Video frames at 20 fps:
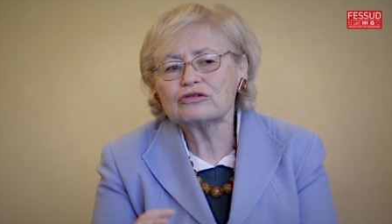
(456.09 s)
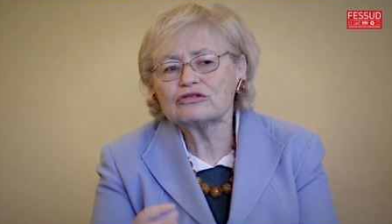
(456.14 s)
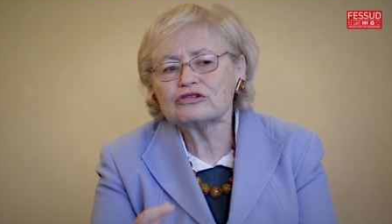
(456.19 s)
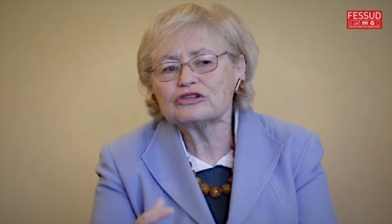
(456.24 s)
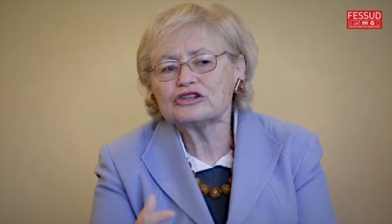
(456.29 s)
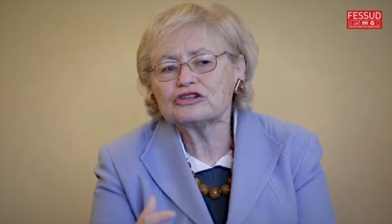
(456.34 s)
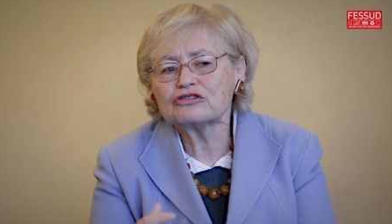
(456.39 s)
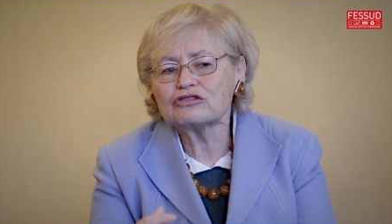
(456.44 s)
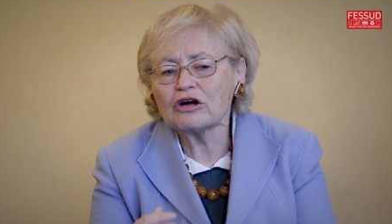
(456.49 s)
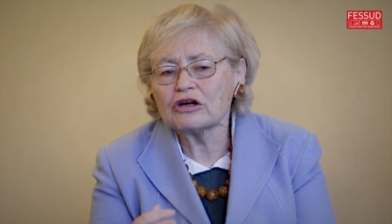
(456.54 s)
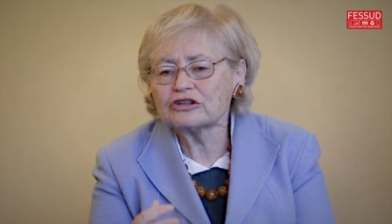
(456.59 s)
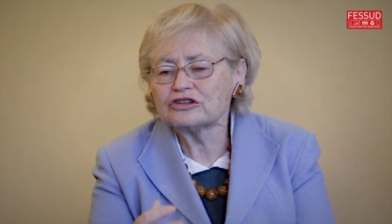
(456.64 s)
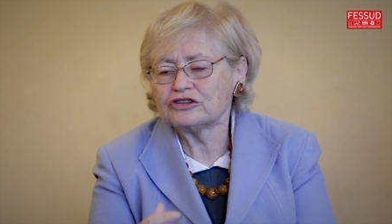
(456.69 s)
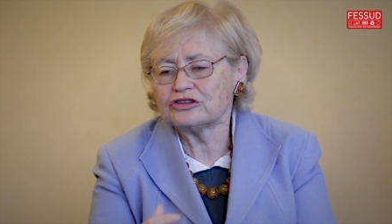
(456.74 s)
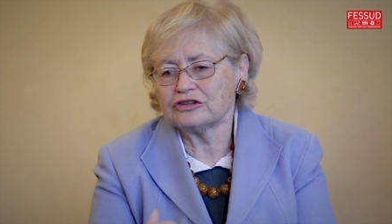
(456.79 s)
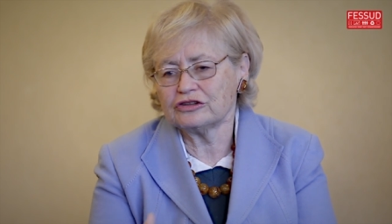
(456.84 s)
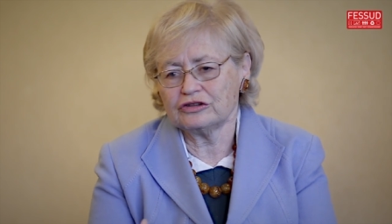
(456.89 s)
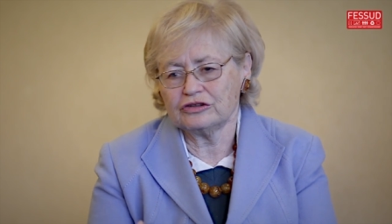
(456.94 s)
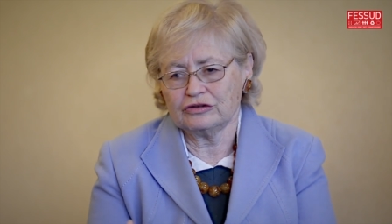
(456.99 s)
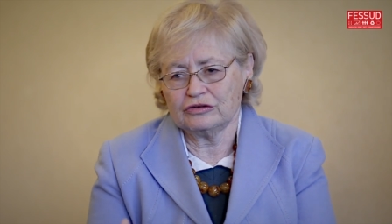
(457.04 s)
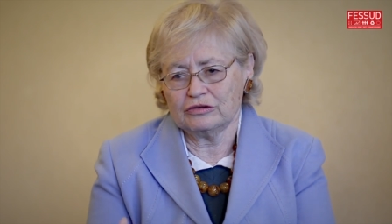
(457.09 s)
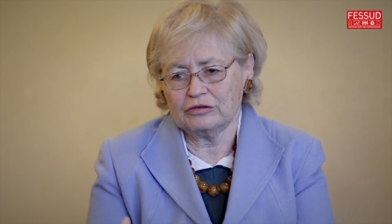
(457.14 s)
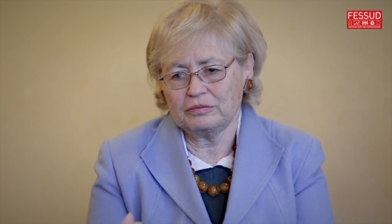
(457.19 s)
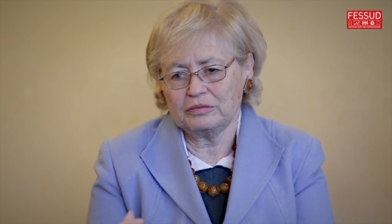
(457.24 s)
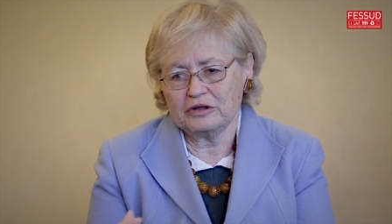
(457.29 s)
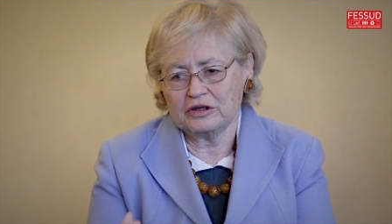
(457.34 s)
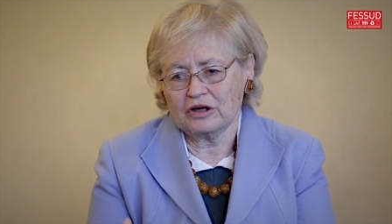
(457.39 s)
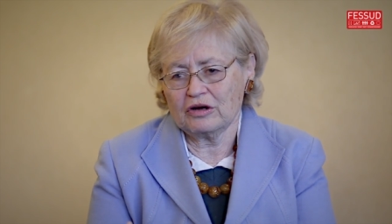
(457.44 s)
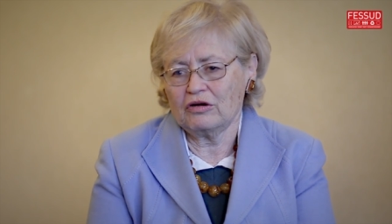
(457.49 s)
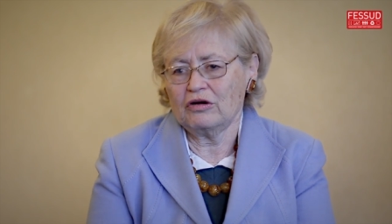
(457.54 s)
to restructure the
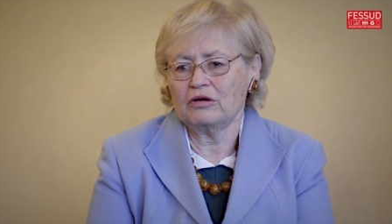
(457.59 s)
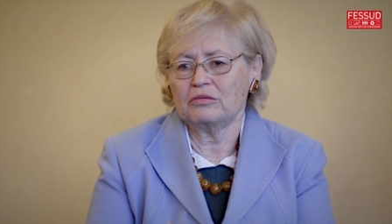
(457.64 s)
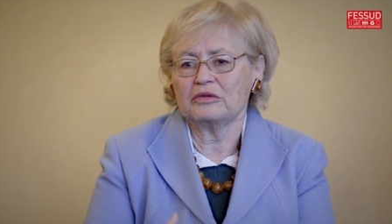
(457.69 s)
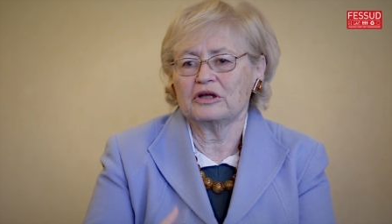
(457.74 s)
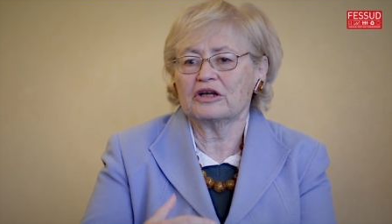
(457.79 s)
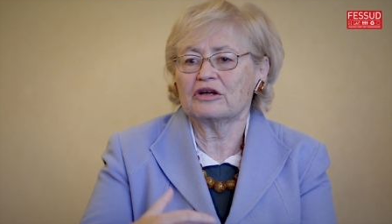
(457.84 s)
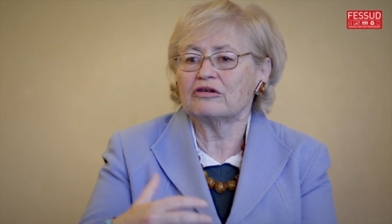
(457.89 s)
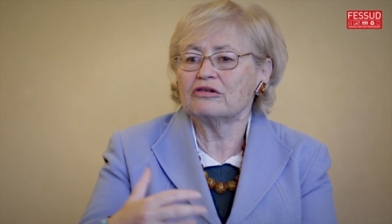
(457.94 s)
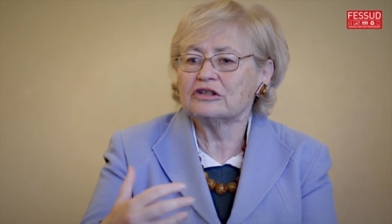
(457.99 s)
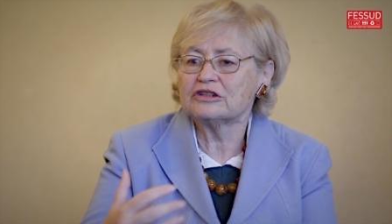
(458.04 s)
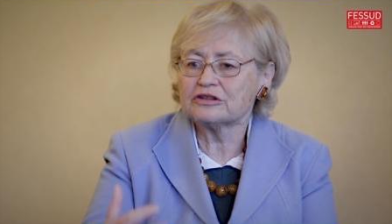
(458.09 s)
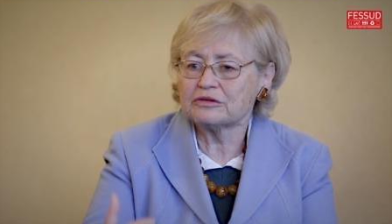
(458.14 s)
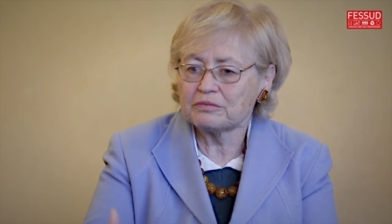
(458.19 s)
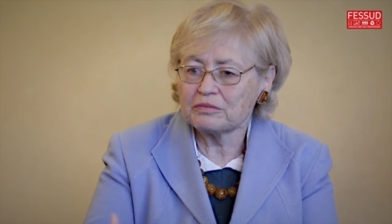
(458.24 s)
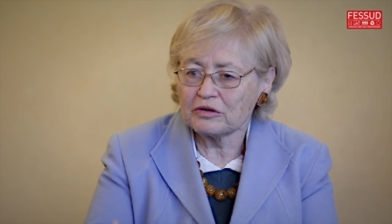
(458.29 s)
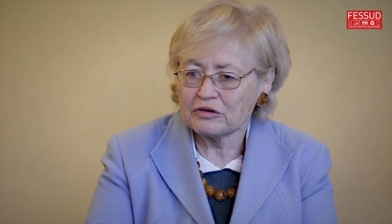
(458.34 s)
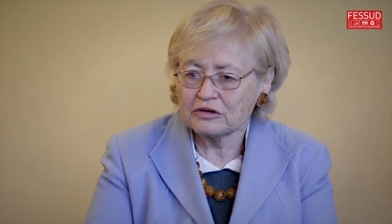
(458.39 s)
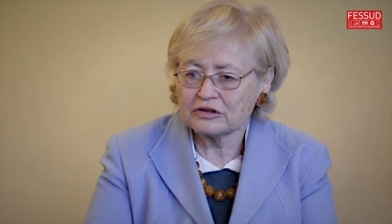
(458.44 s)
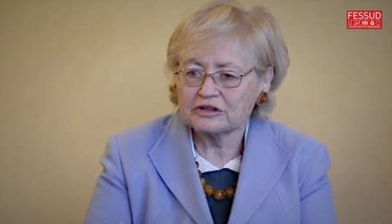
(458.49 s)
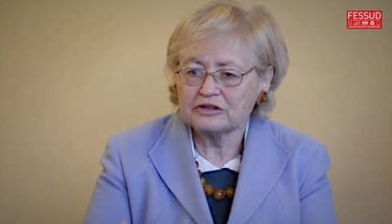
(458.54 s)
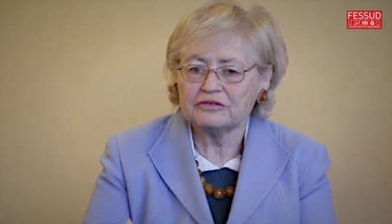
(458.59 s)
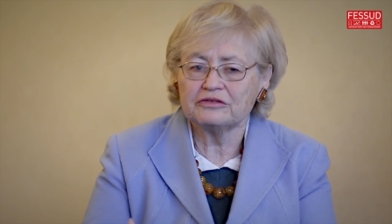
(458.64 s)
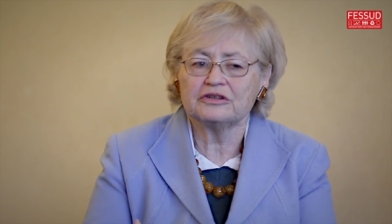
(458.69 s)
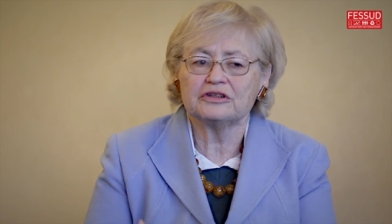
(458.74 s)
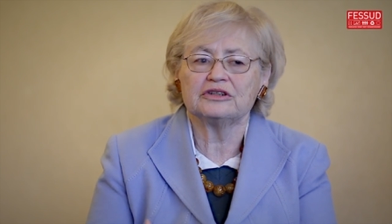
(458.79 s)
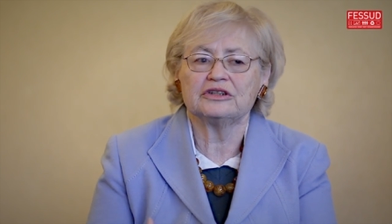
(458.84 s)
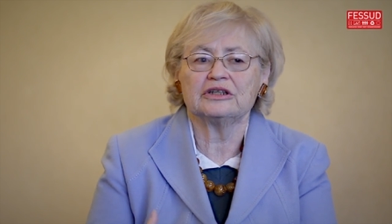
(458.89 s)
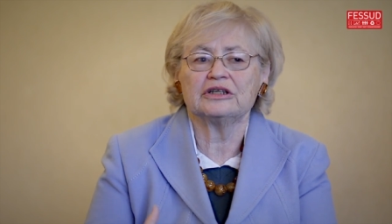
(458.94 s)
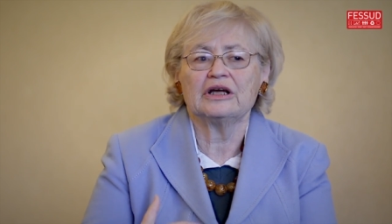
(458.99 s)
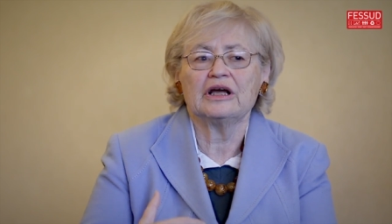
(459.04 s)
European economy, increase the
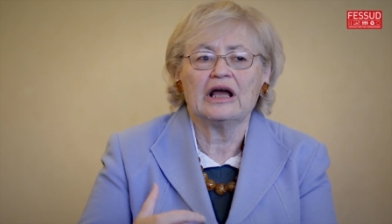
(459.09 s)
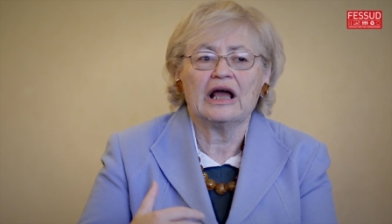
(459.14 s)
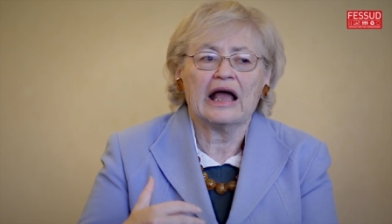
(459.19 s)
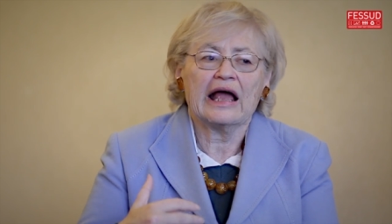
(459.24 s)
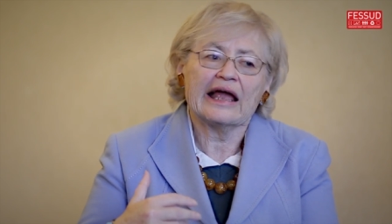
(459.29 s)
productivity,